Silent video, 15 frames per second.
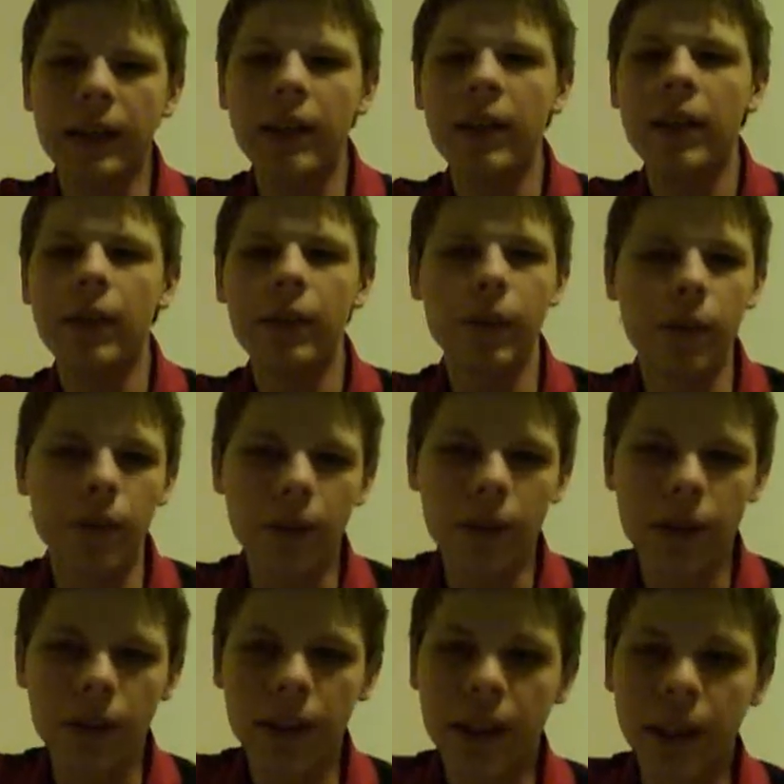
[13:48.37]
a few of the
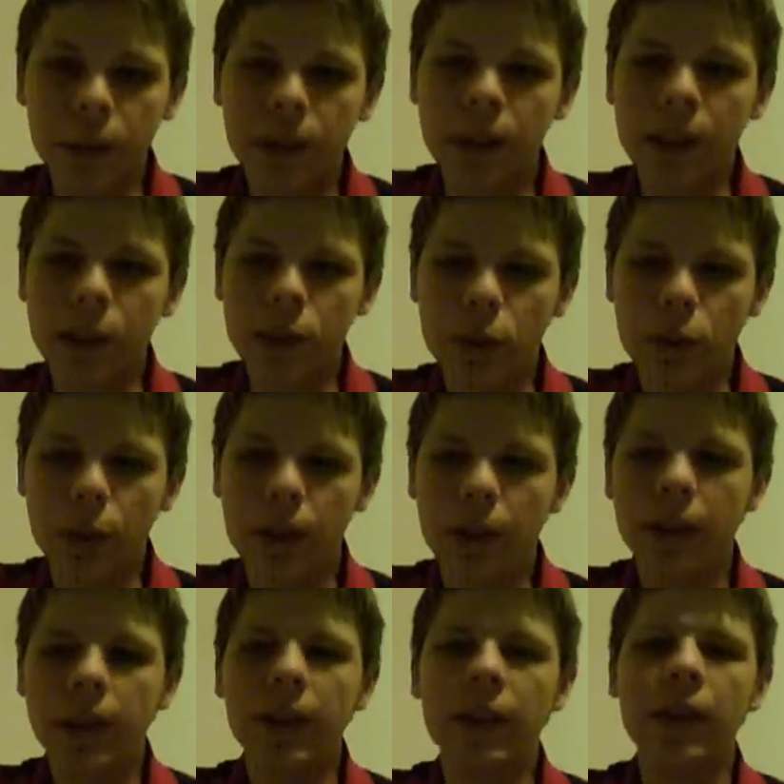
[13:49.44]
figures that I really
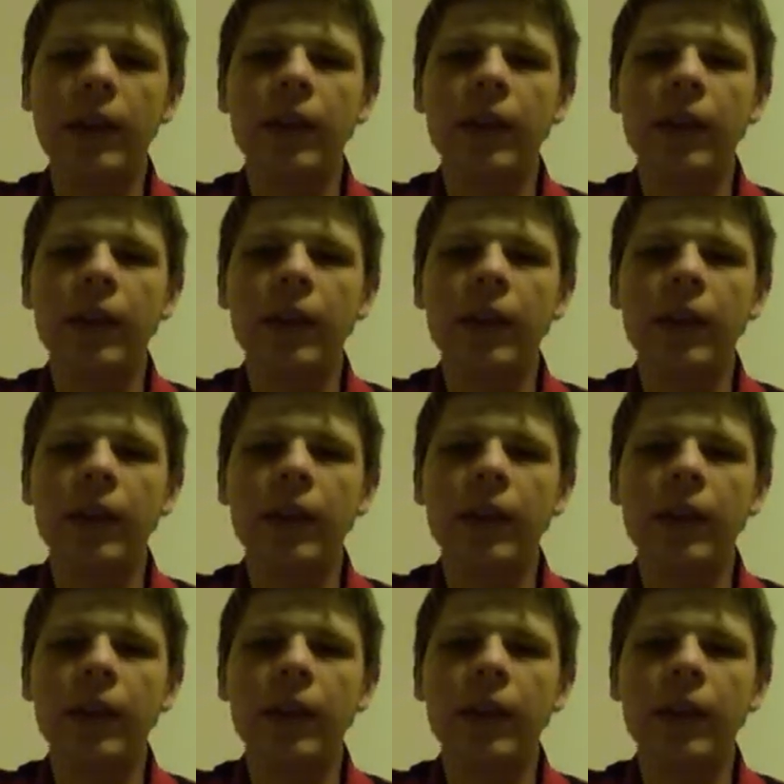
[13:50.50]
enjoy.